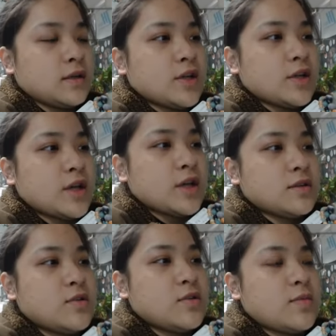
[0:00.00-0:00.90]

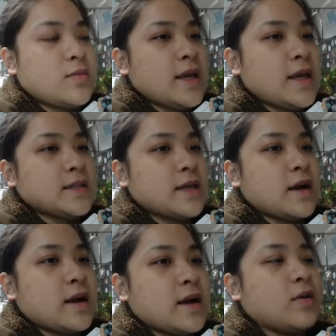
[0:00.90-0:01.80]
gemstone beads
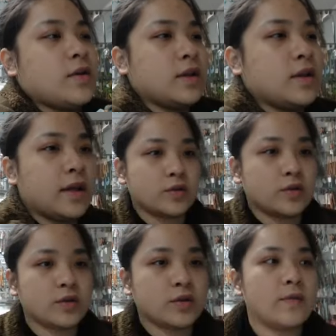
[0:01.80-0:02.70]
are all
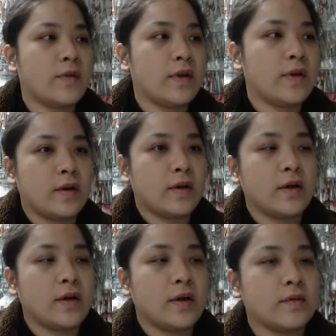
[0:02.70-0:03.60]
natural and real,
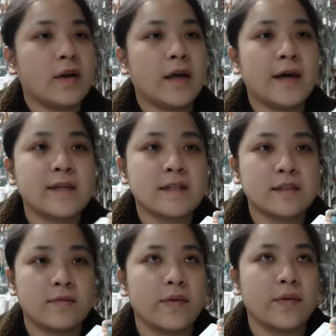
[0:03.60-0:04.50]
and for
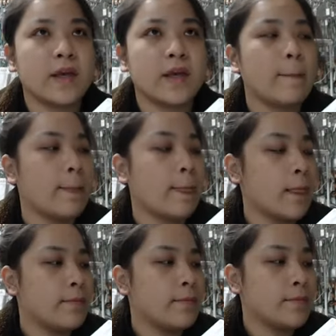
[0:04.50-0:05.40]
us, we
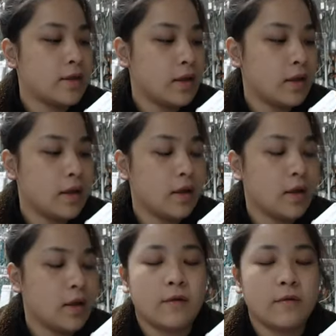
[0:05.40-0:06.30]

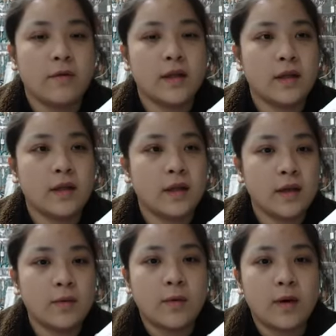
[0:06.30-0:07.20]
really
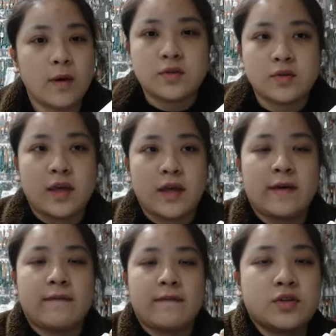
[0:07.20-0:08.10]
wanted to
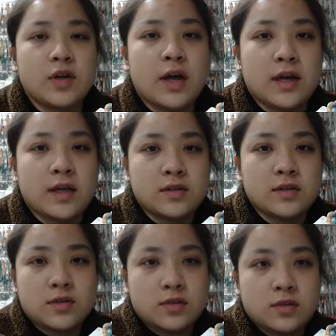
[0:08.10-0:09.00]
have a chance
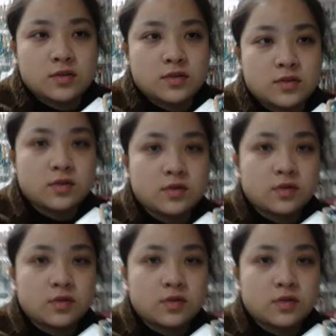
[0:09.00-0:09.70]
to